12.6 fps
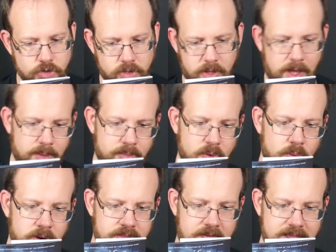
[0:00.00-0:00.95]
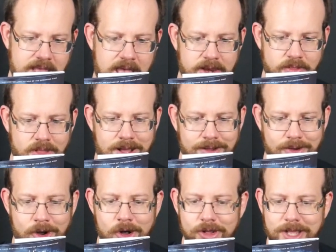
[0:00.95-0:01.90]
club, where they catalog
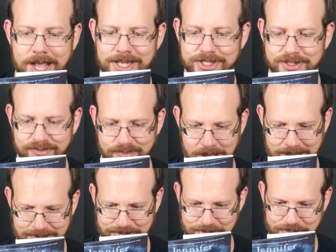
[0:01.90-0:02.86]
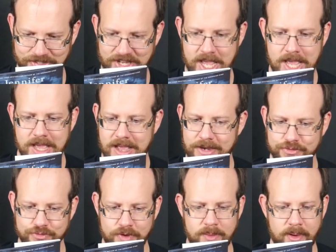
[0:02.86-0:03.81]
all kinds of monsters and
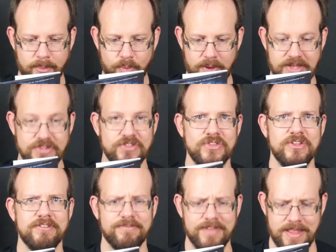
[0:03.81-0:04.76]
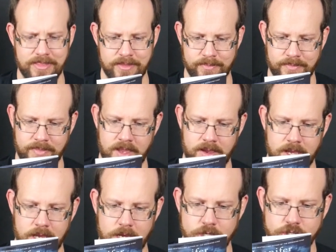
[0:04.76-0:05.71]
dream up ways to defeat them.
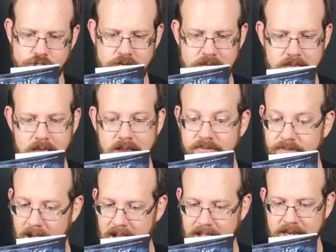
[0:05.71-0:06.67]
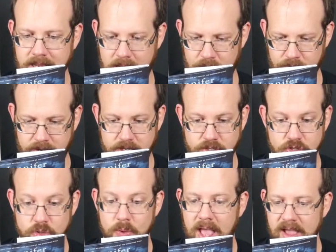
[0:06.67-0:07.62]
She and Vi and Eric
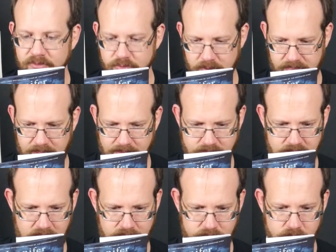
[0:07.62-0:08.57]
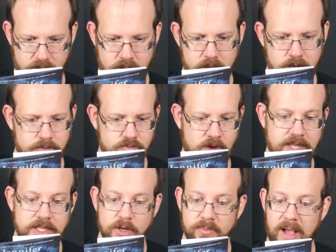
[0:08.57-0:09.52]
do everything together.
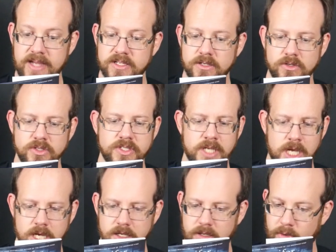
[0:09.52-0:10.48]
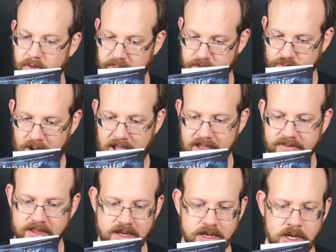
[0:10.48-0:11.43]
Ride their bicycles, go to the
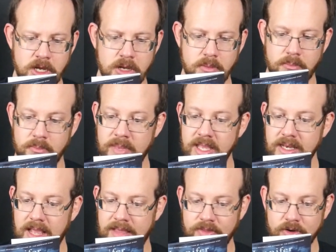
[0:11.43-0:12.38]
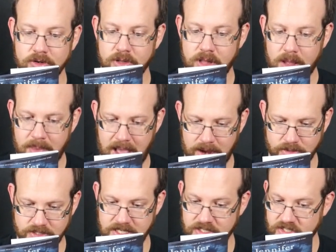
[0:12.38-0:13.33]
drive-in, meet at their
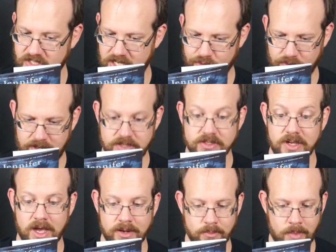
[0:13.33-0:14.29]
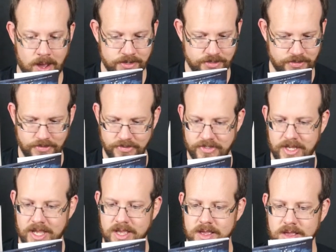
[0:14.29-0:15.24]
clubhouse in secret to hunt monsters.
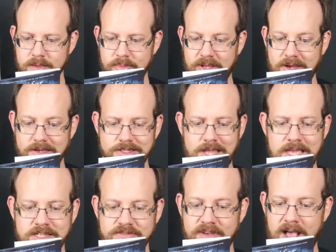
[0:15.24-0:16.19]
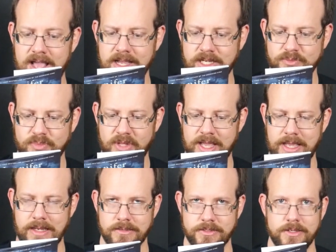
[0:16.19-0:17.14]
Because, as Vi
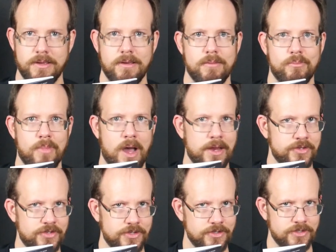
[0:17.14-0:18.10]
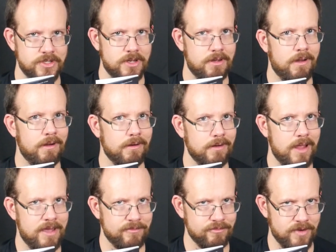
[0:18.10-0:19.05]
explains, monsters are
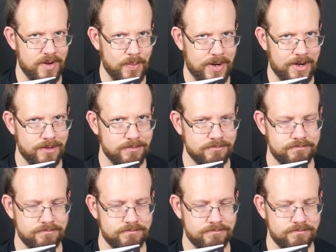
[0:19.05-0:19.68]
everywhere.